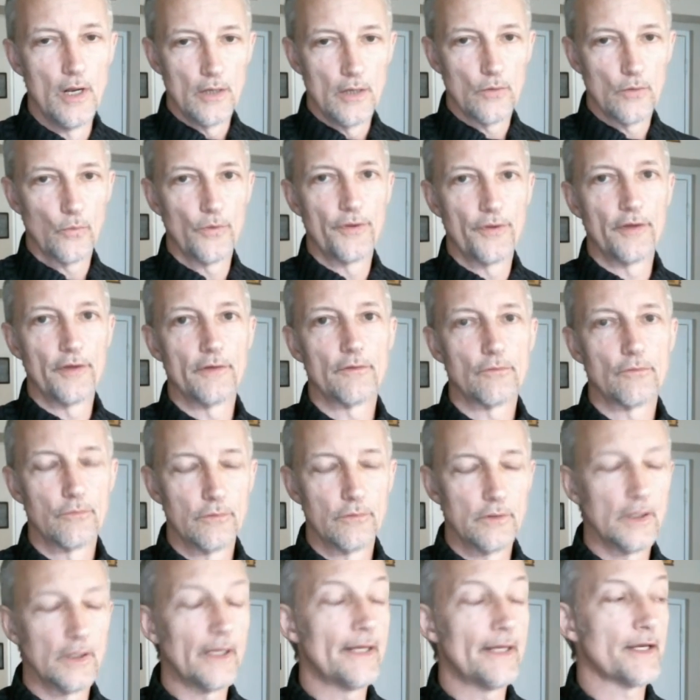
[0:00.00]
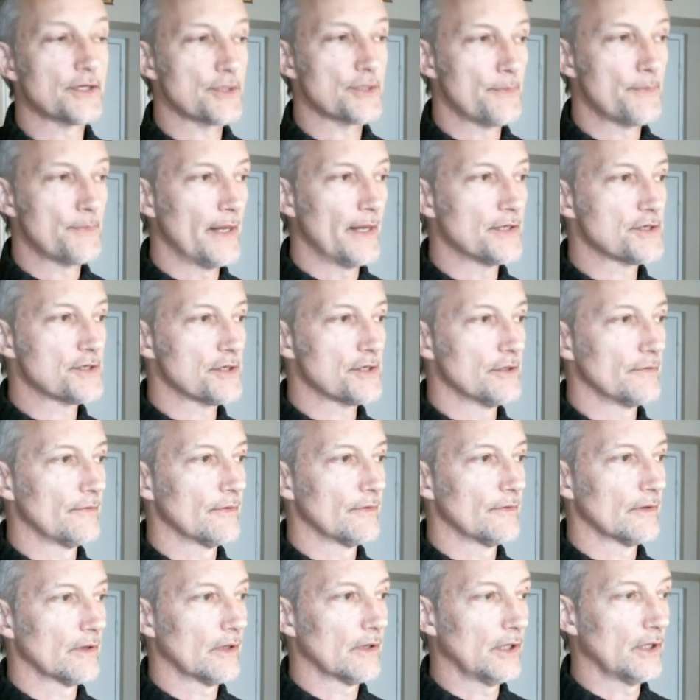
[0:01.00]
with the really expensive
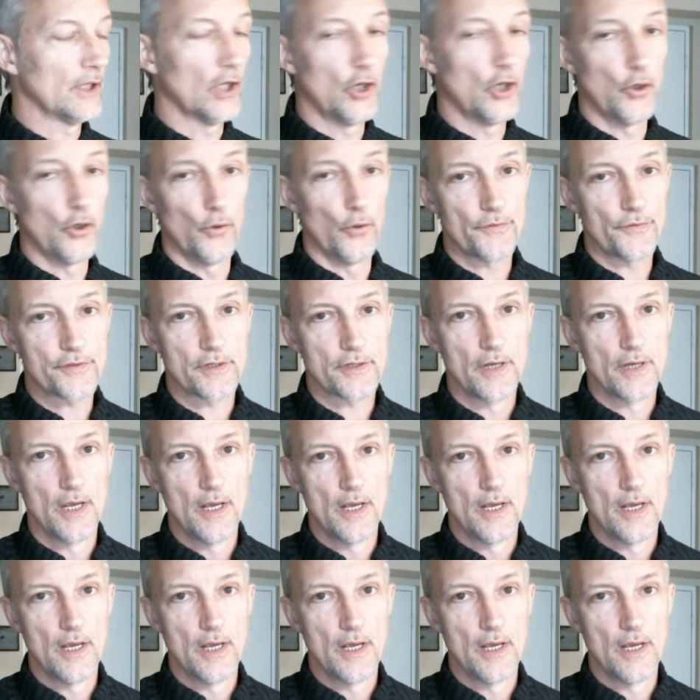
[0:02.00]
clothes,